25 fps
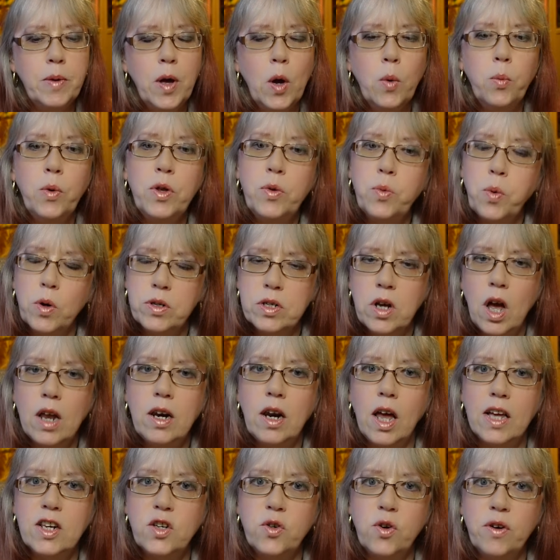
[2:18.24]
with what I
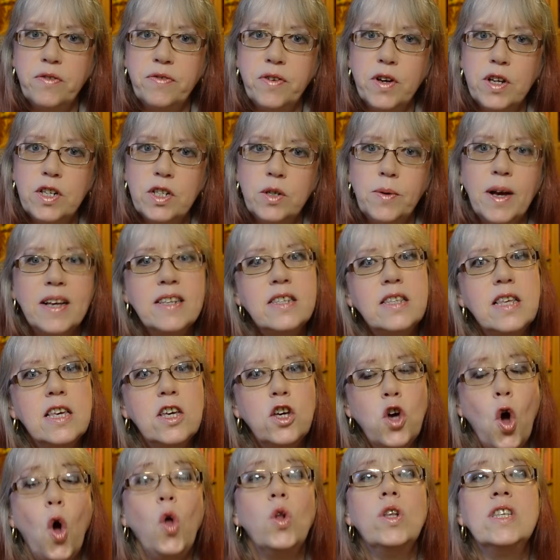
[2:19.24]
like to refer to as the
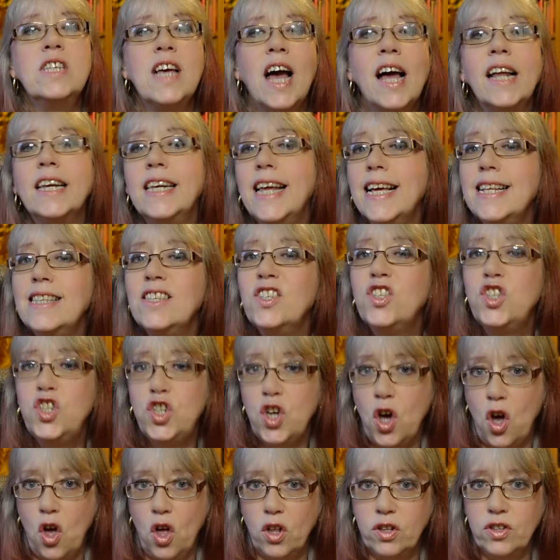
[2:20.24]
contact lens
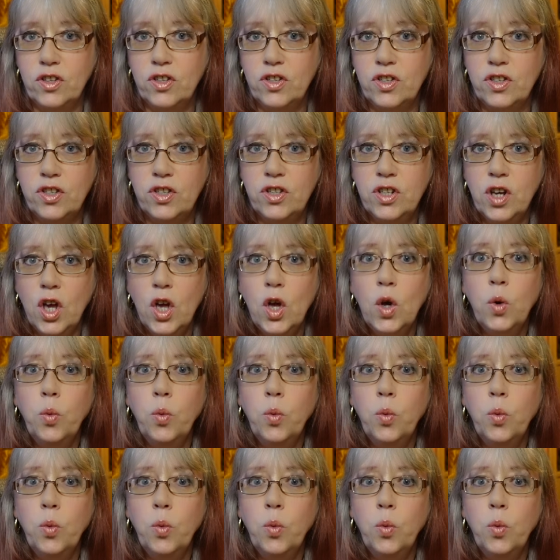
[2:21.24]
dance,